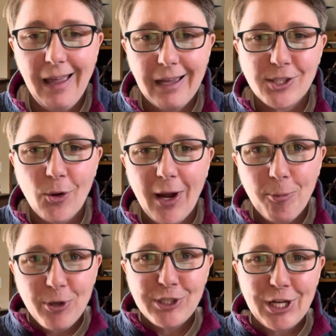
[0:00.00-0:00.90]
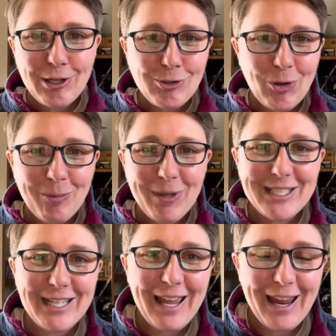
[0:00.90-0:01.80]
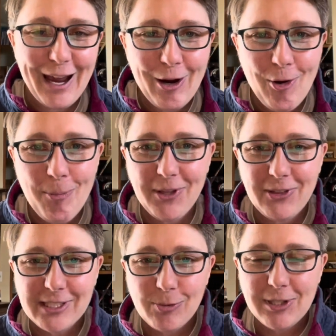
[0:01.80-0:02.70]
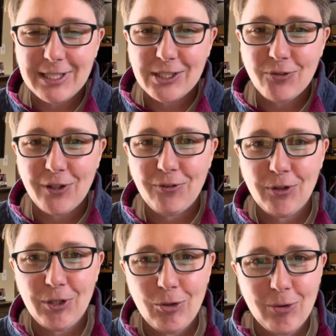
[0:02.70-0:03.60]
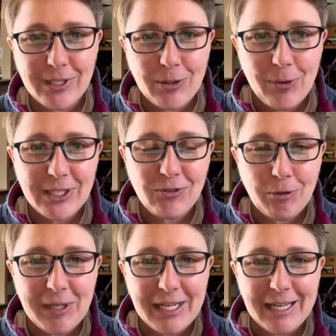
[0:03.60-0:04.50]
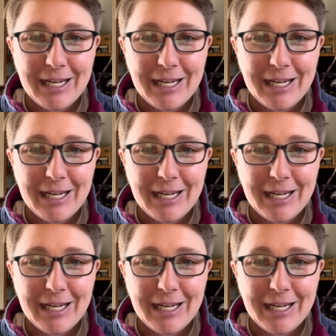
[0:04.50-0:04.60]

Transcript: So I appreciate you joining me today. I hope that this was as fun for you as it was for me.